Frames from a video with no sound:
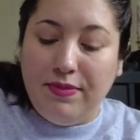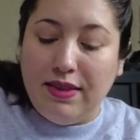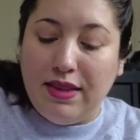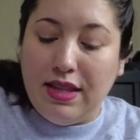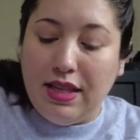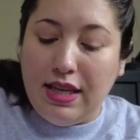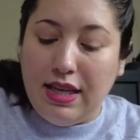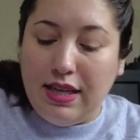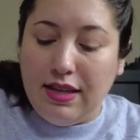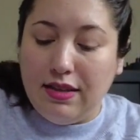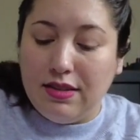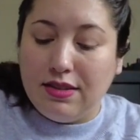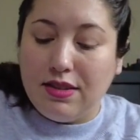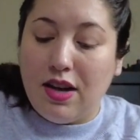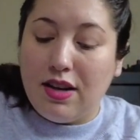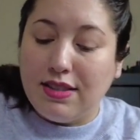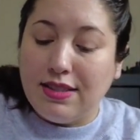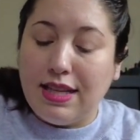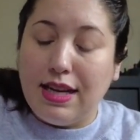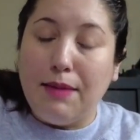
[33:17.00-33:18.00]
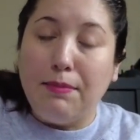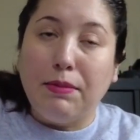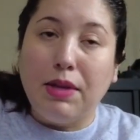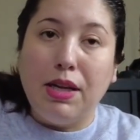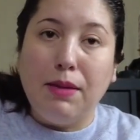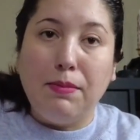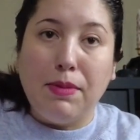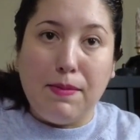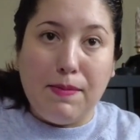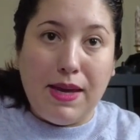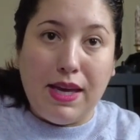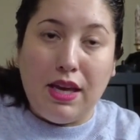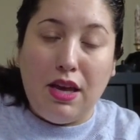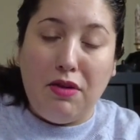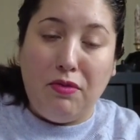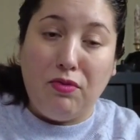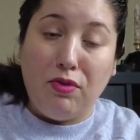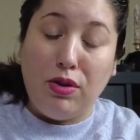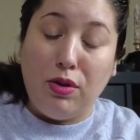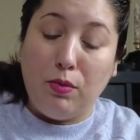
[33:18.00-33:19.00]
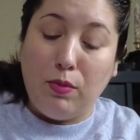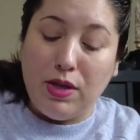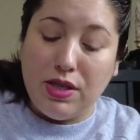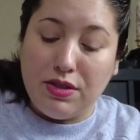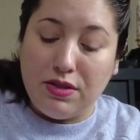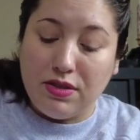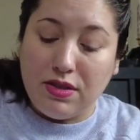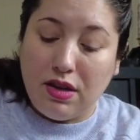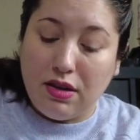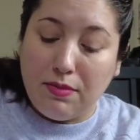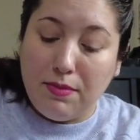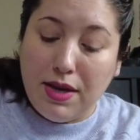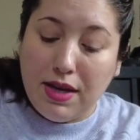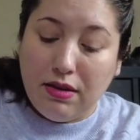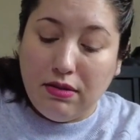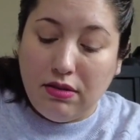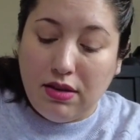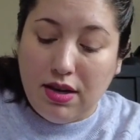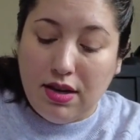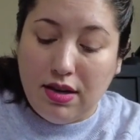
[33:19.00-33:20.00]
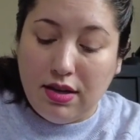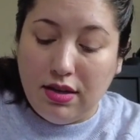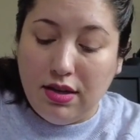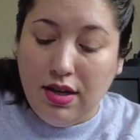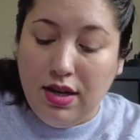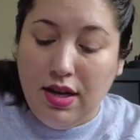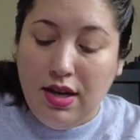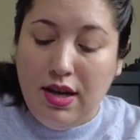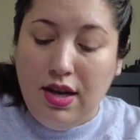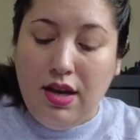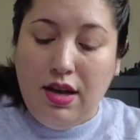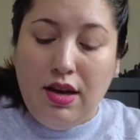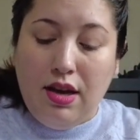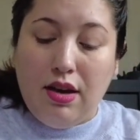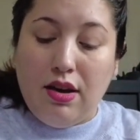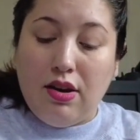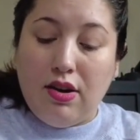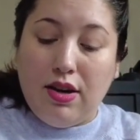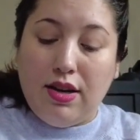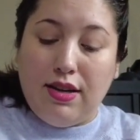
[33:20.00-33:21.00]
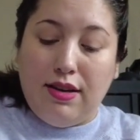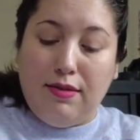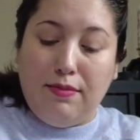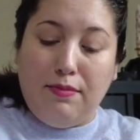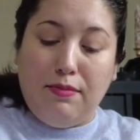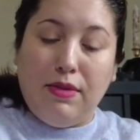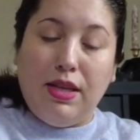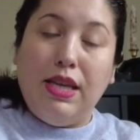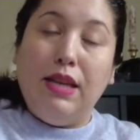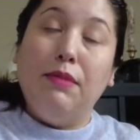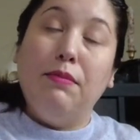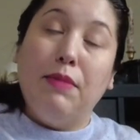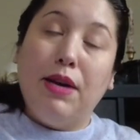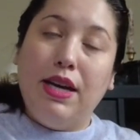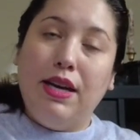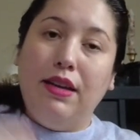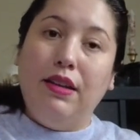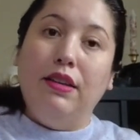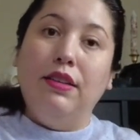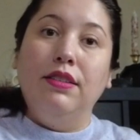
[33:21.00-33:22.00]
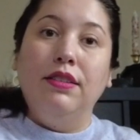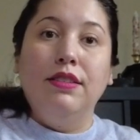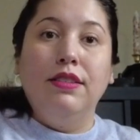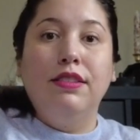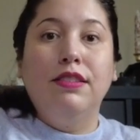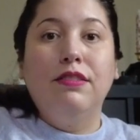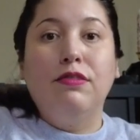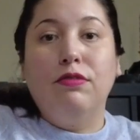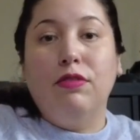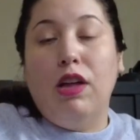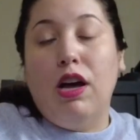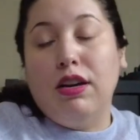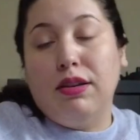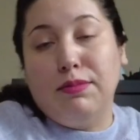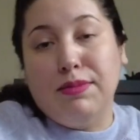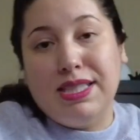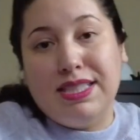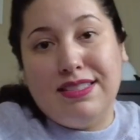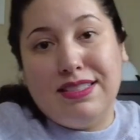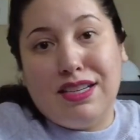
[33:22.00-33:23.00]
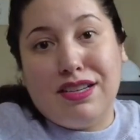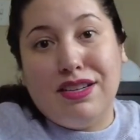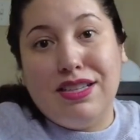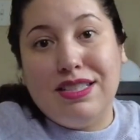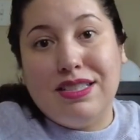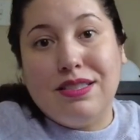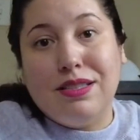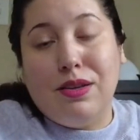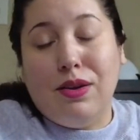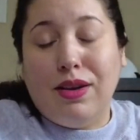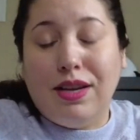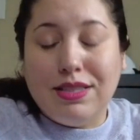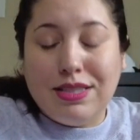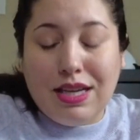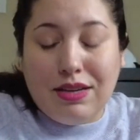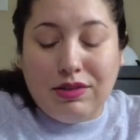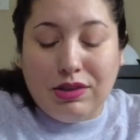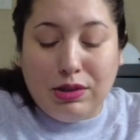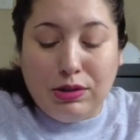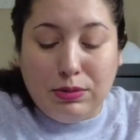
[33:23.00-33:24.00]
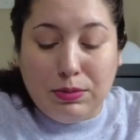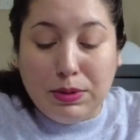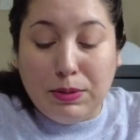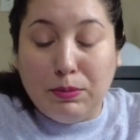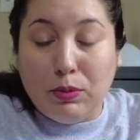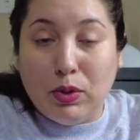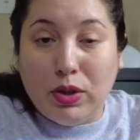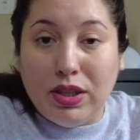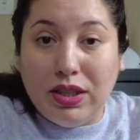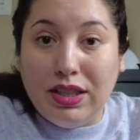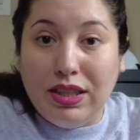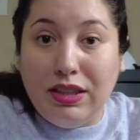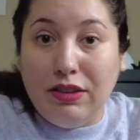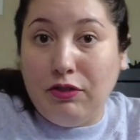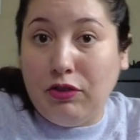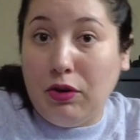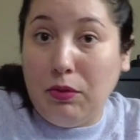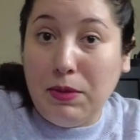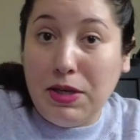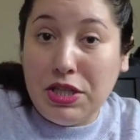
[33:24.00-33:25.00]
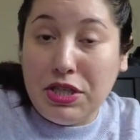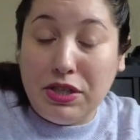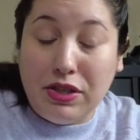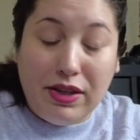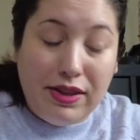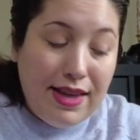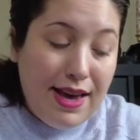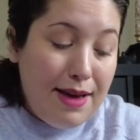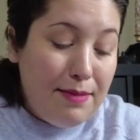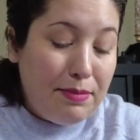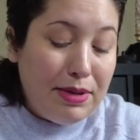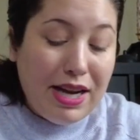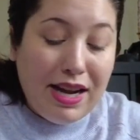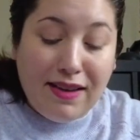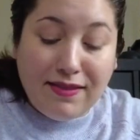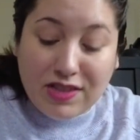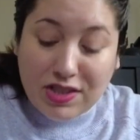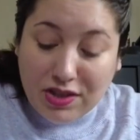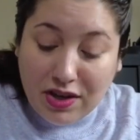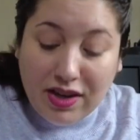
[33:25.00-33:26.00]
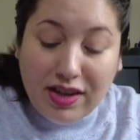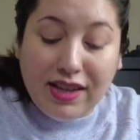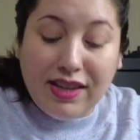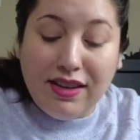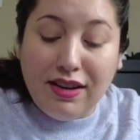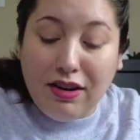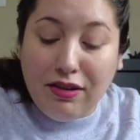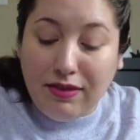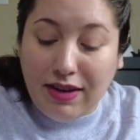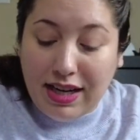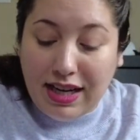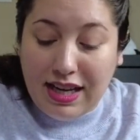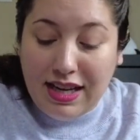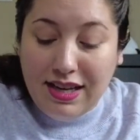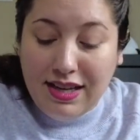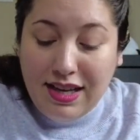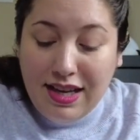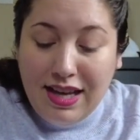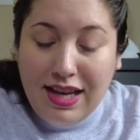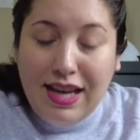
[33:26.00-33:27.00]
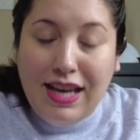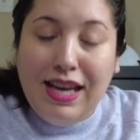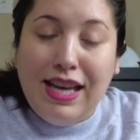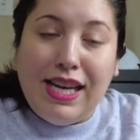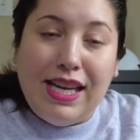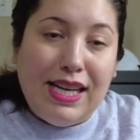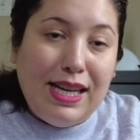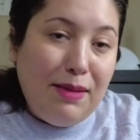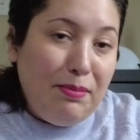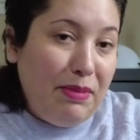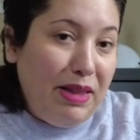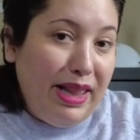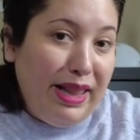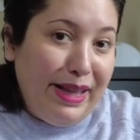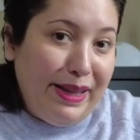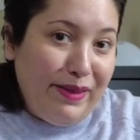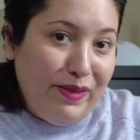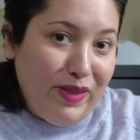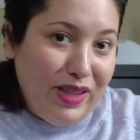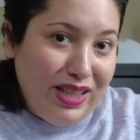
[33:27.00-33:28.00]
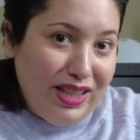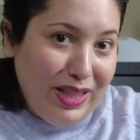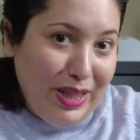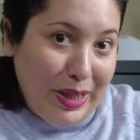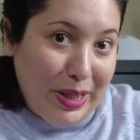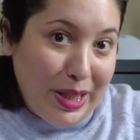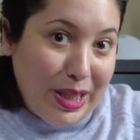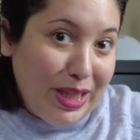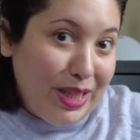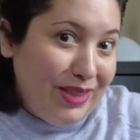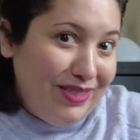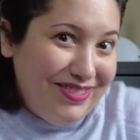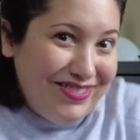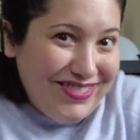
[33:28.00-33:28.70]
the socks that I'm going to be making for the winter sock make along in my Vlogmas series, so you guys have a little bit more information on that. But I have started already, and I'm loving the yarn.